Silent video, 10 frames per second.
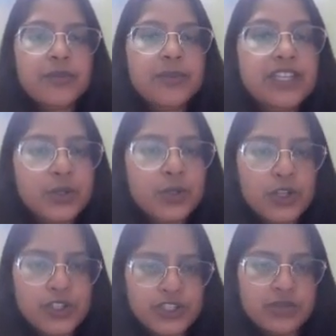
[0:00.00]
from an
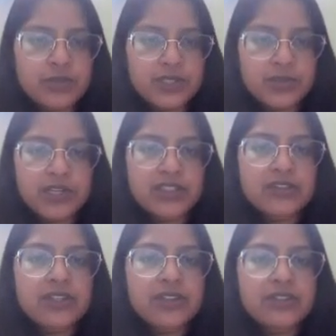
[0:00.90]
ecological
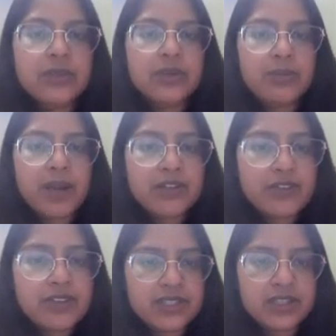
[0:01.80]
perspective, where we look up
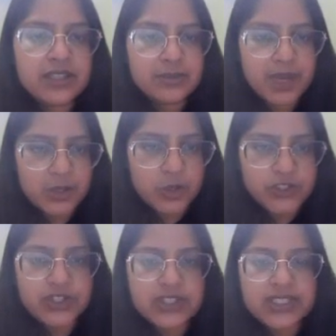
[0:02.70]
at physical and
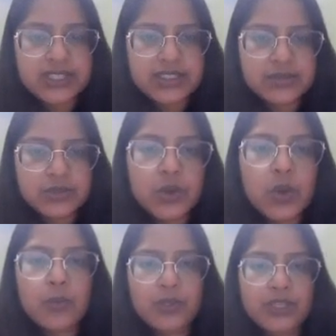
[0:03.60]
biological systems or
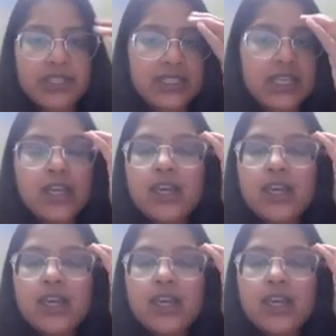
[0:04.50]
components.